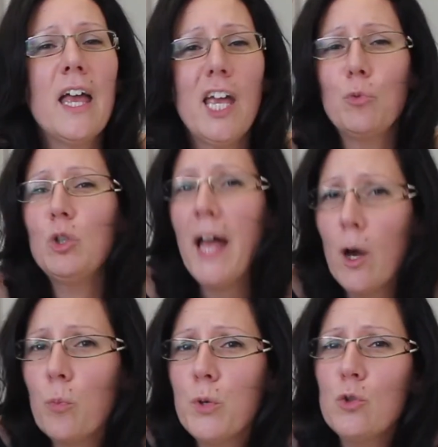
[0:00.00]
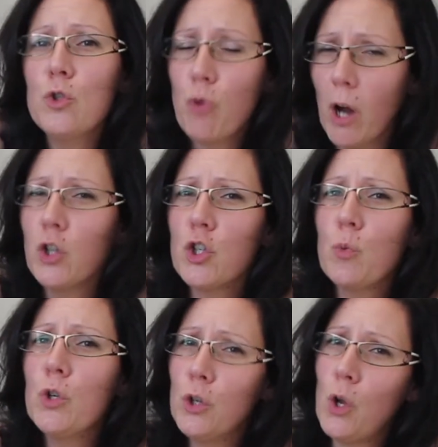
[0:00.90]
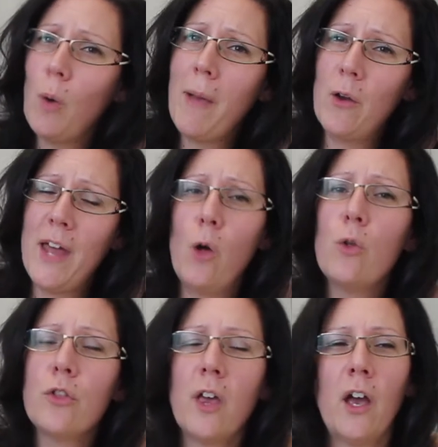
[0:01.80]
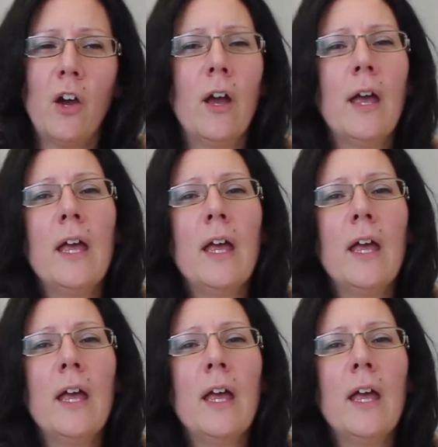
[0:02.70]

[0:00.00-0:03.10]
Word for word: It will help you structure what you know about healthcare.